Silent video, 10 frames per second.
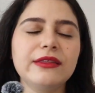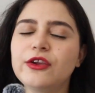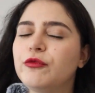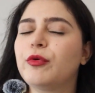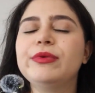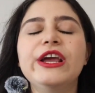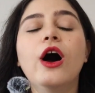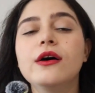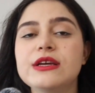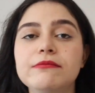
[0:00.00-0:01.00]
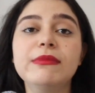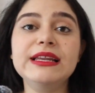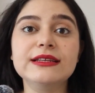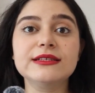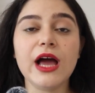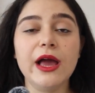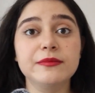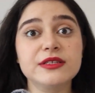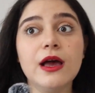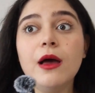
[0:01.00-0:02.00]
think you've probably heard it a million
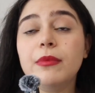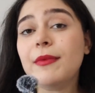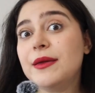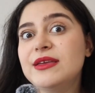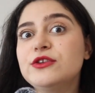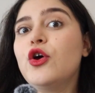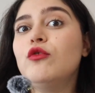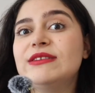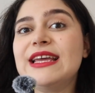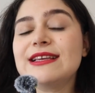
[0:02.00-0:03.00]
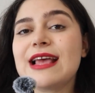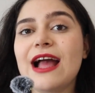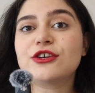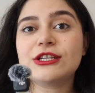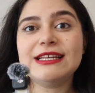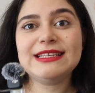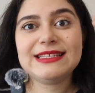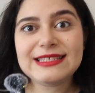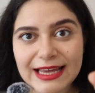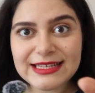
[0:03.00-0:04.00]
times, but maybe nobody has actually
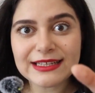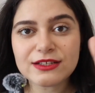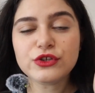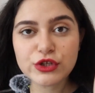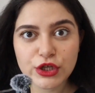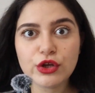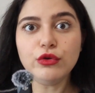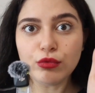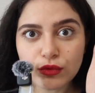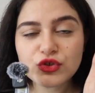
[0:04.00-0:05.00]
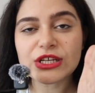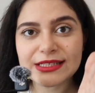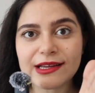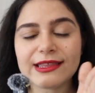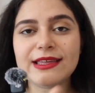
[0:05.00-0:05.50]
said it to you just like